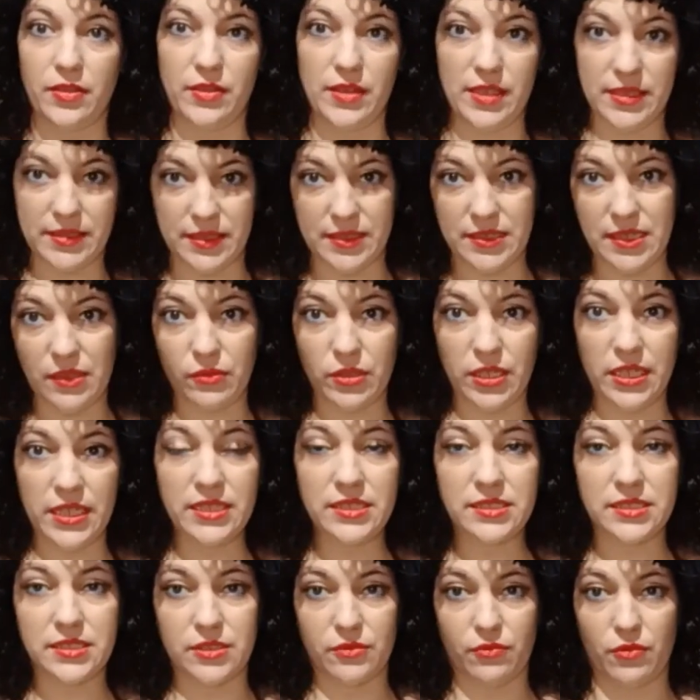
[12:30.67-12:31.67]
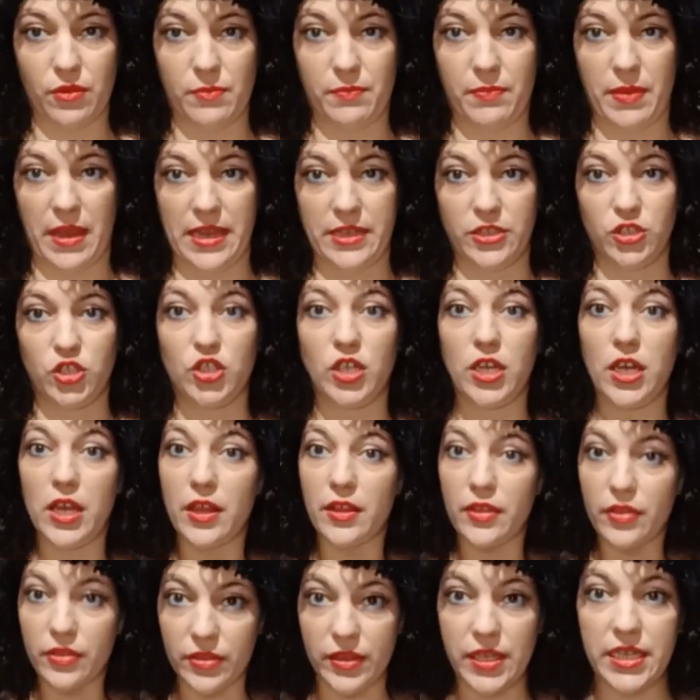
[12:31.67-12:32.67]
This is our Instagram page.
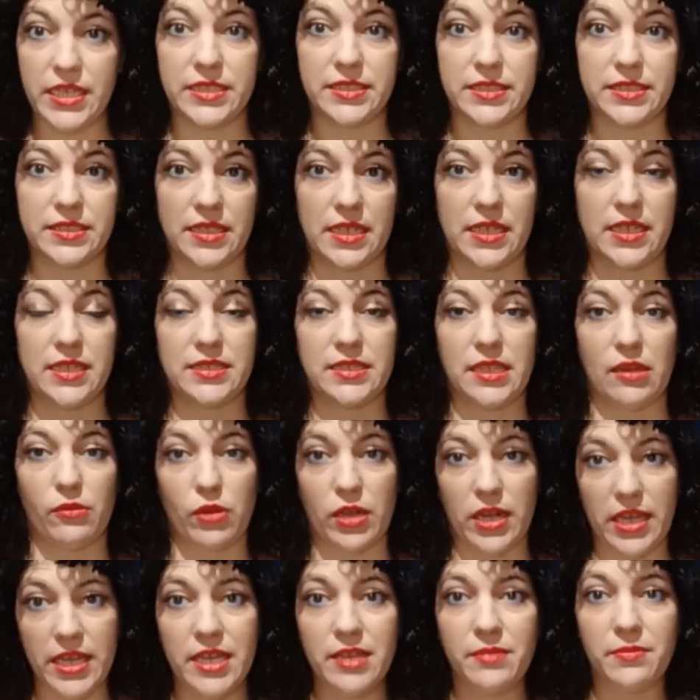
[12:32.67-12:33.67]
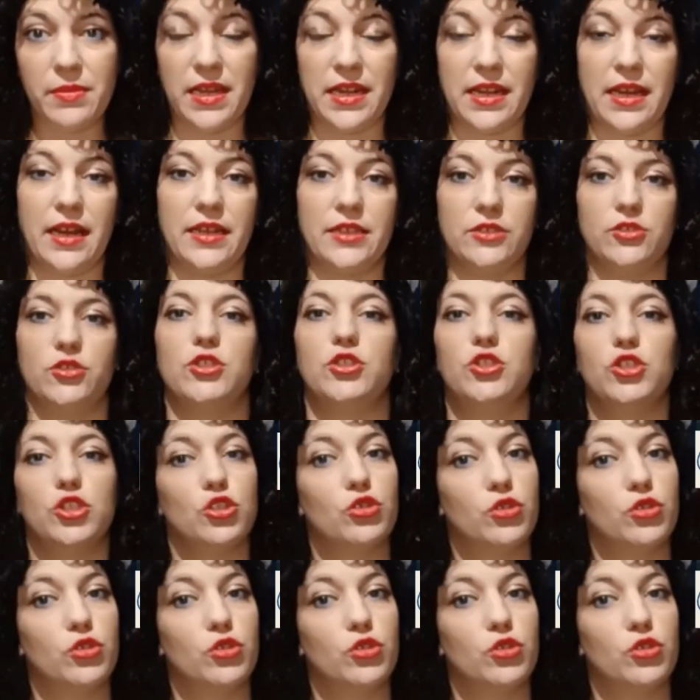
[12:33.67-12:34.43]
This is our email address.